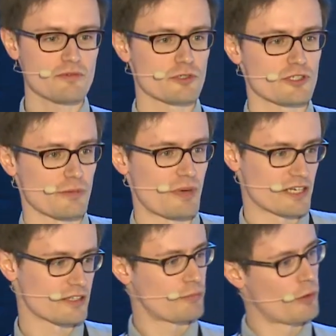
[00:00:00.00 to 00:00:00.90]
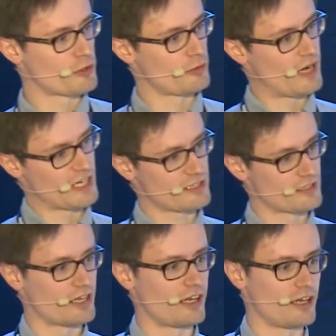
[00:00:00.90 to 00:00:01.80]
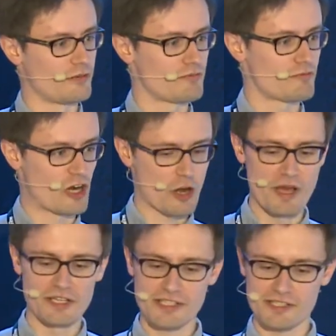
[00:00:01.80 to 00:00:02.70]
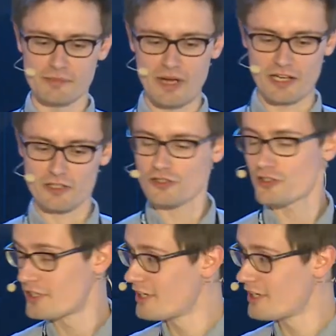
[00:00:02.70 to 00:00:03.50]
which is a popular Python recommender system package.